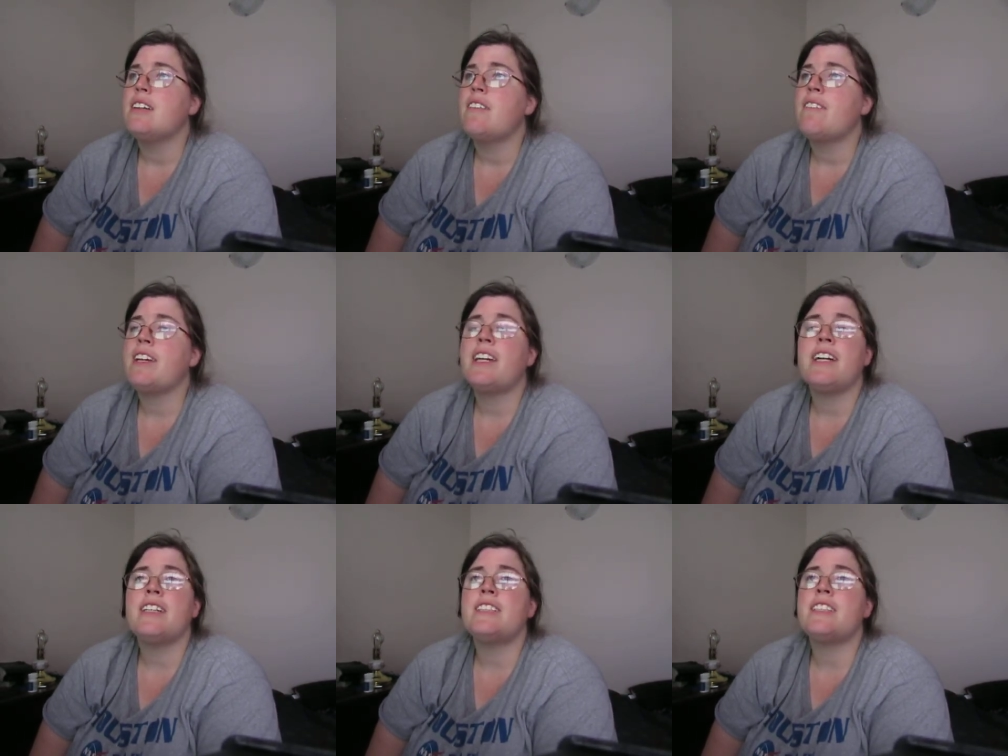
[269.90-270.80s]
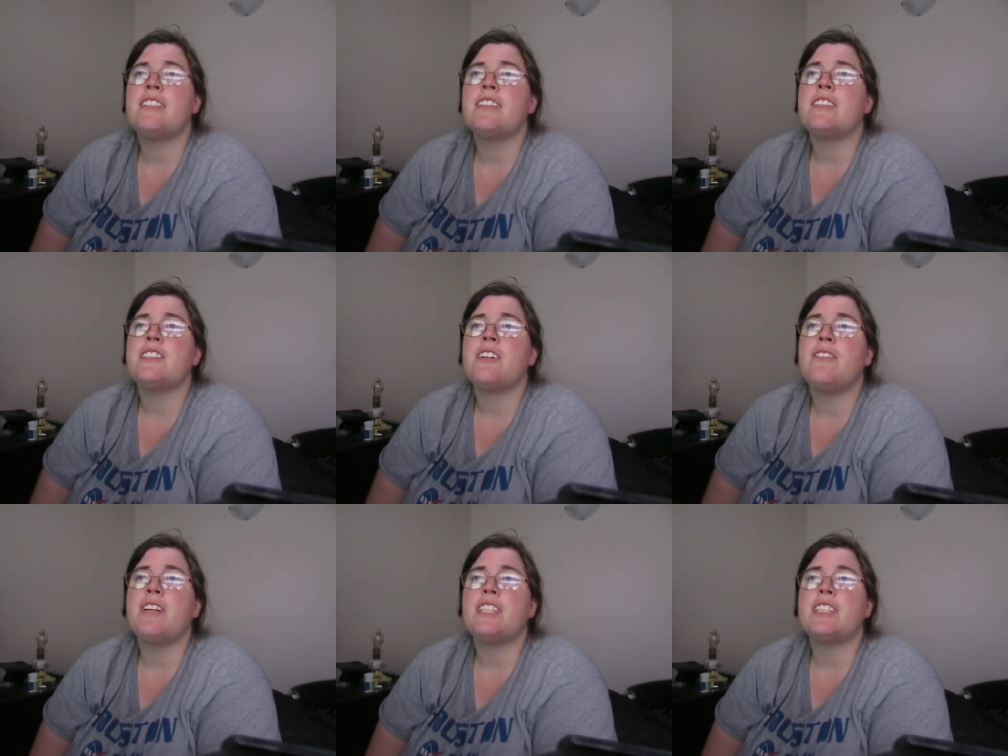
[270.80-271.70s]
because there is so
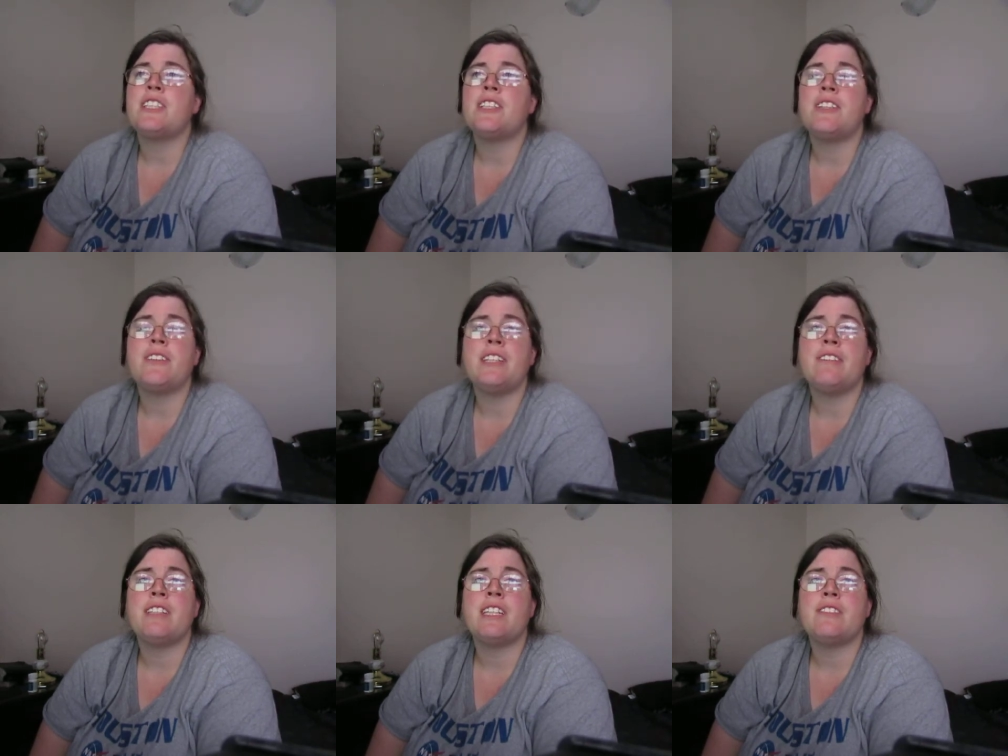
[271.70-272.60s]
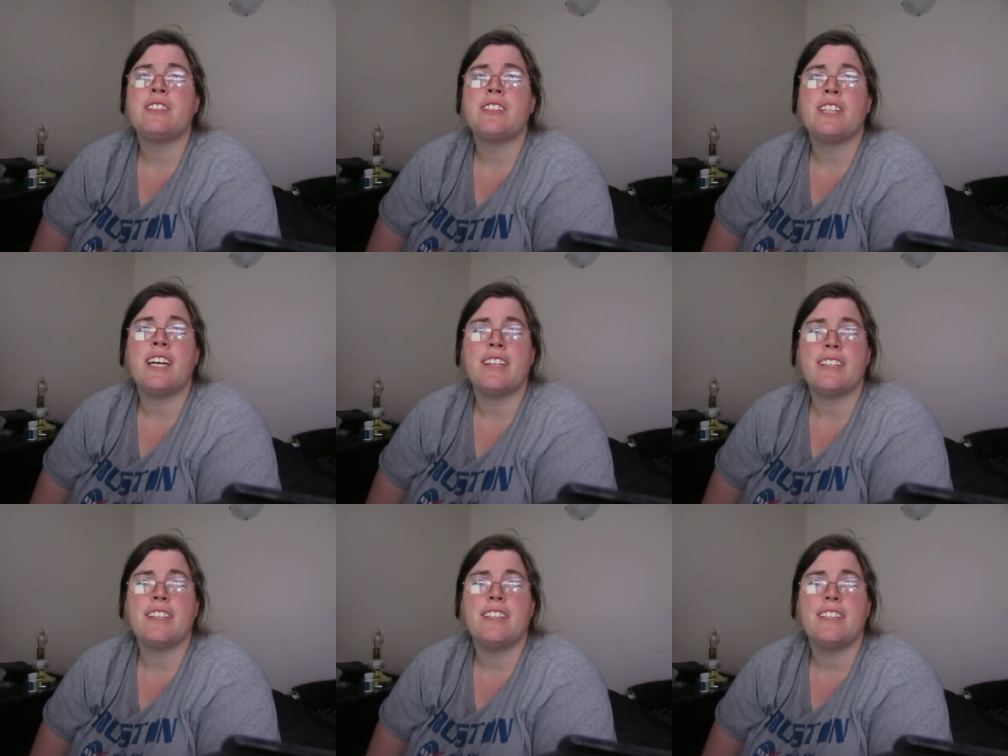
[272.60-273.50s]
much to do even after
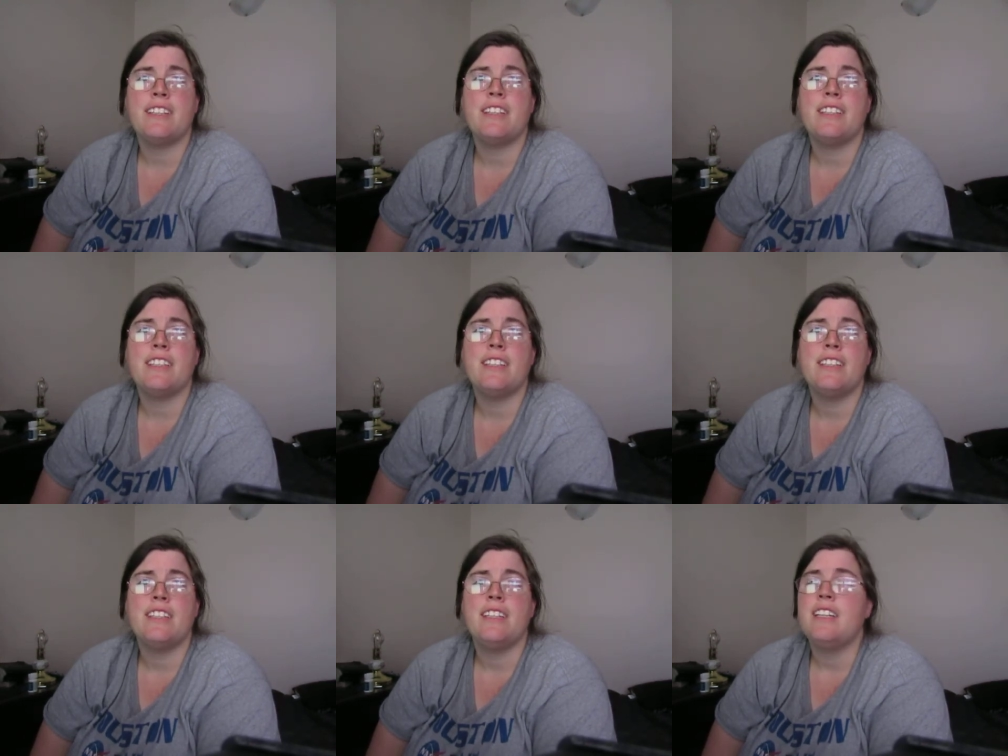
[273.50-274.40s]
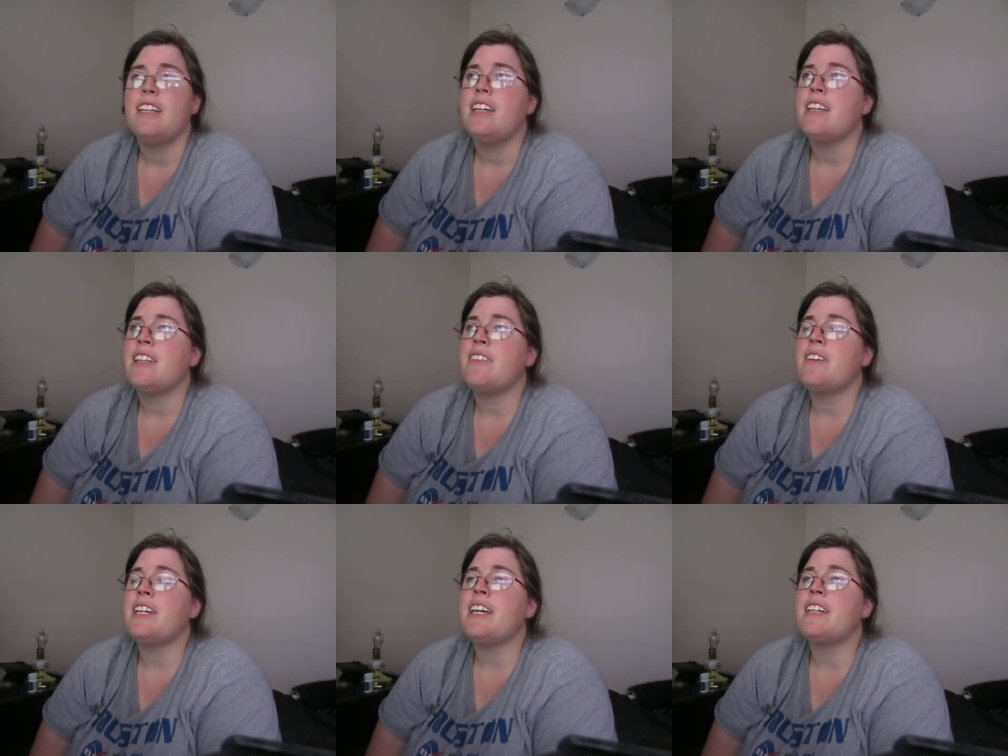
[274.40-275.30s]
death that
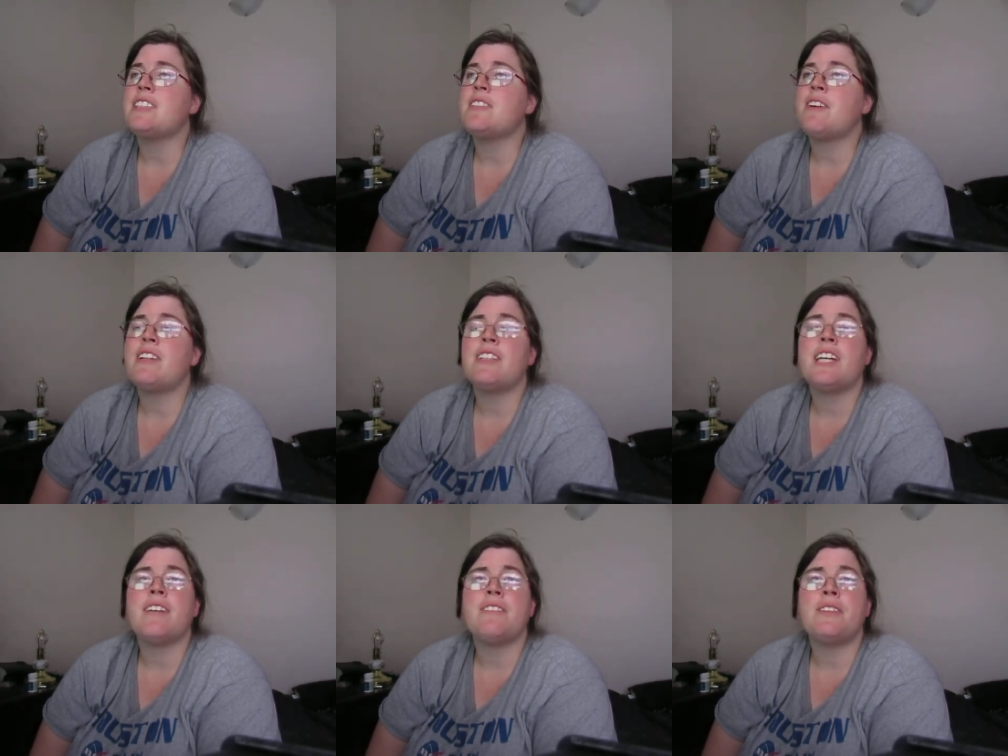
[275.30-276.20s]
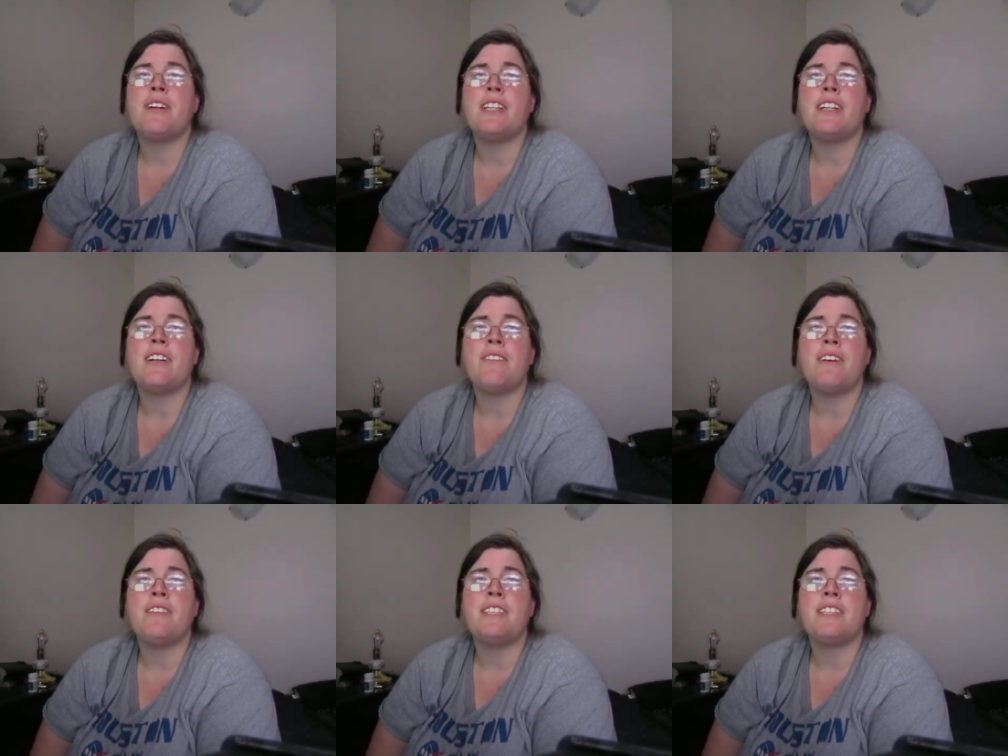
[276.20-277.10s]
we can't spend our time dwelling on
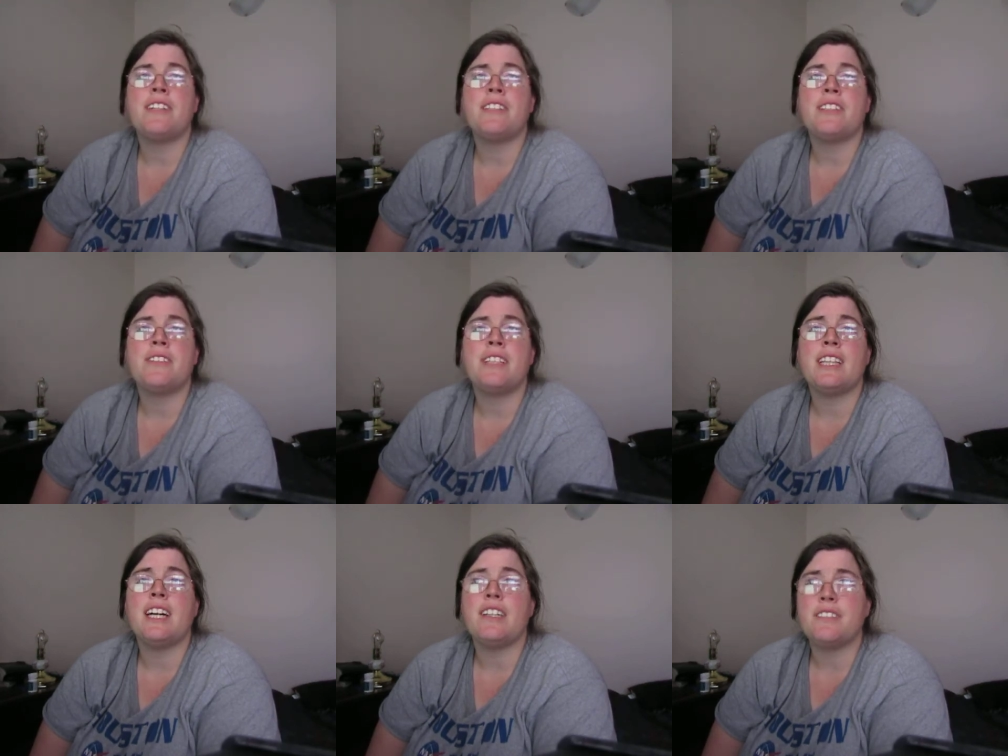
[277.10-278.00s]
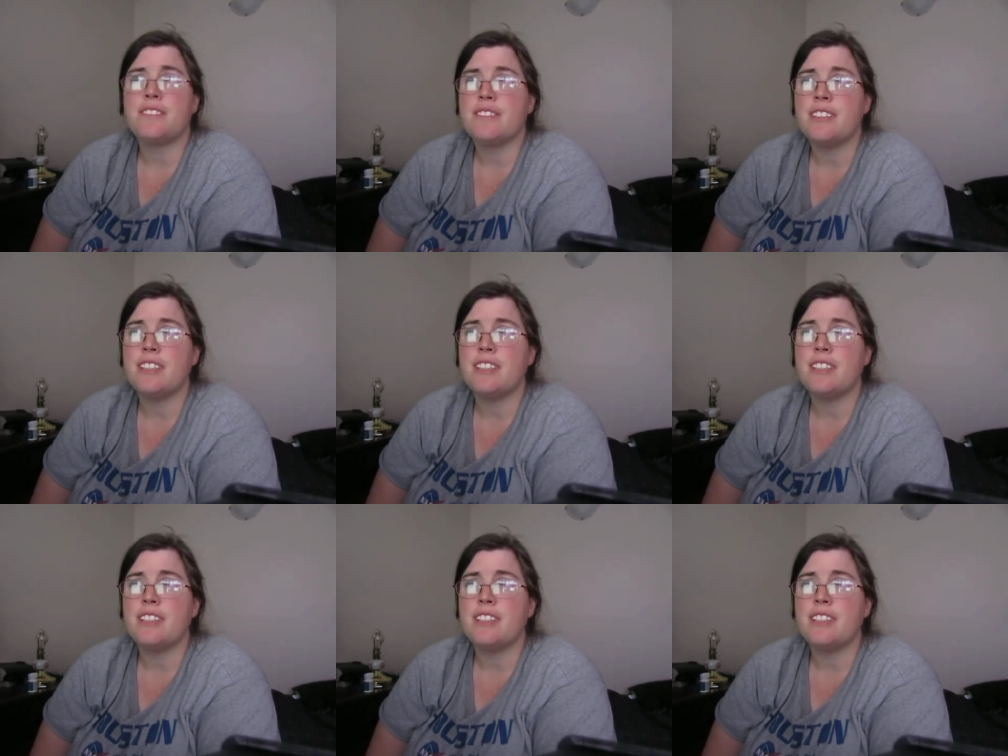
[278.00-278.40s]
what we did not do in life.